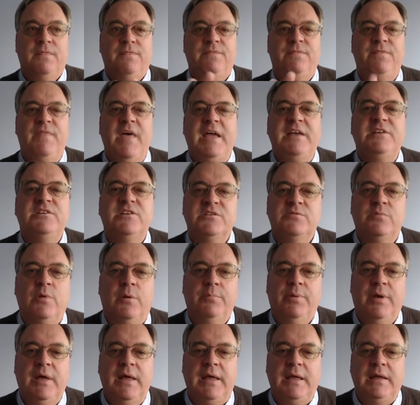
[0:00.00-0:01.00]
They just
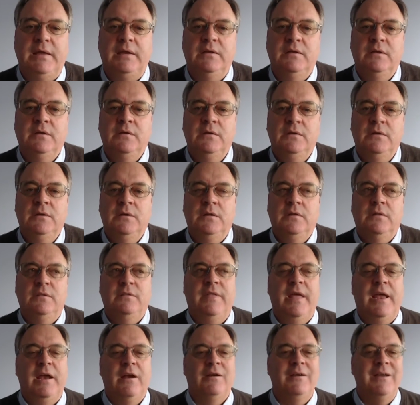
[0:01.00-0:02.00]
want paid.
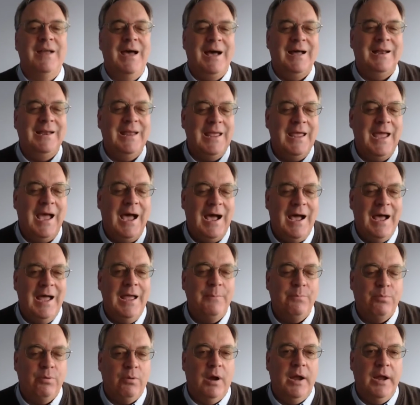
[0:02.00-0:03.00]
They are not a
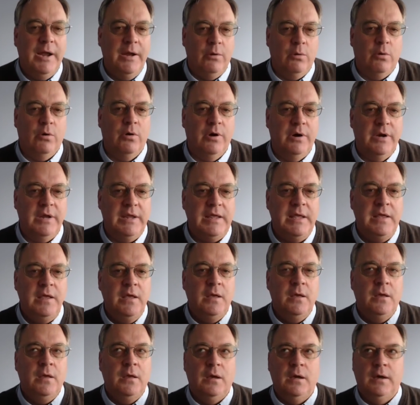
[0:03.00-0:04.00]
high
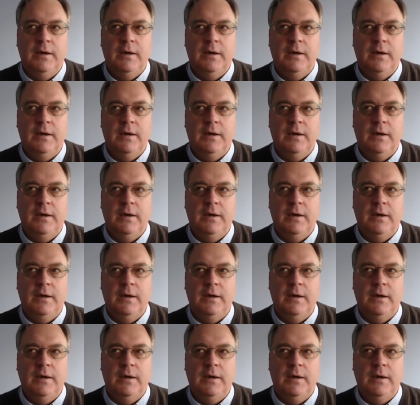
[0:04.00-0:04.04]
priority